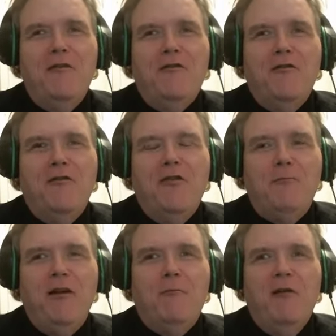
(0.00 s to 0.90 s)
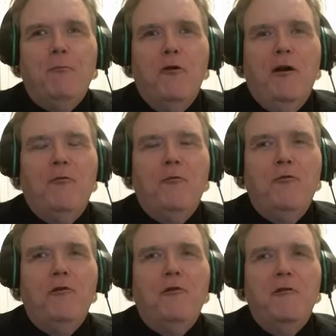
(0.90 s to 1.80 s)
I just sometimes have
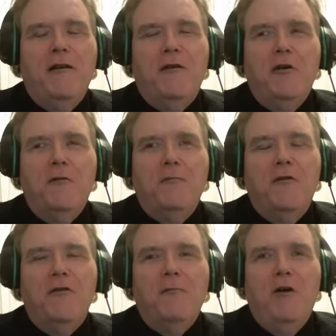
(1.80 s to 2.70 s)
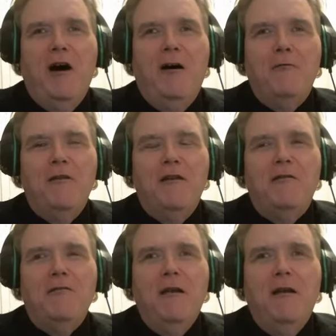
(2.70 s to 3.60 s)
problems with the learning curve that's involved
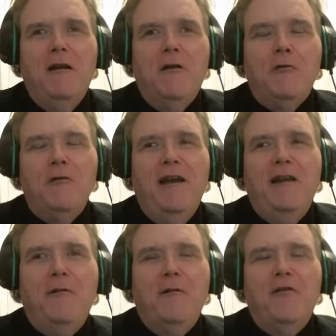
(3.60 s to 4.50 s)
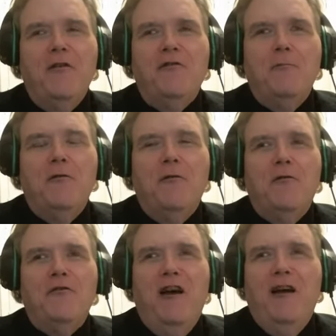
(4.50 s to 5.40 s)
in creating the system the
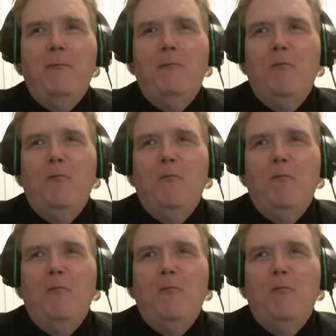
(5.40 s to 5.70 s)
first time.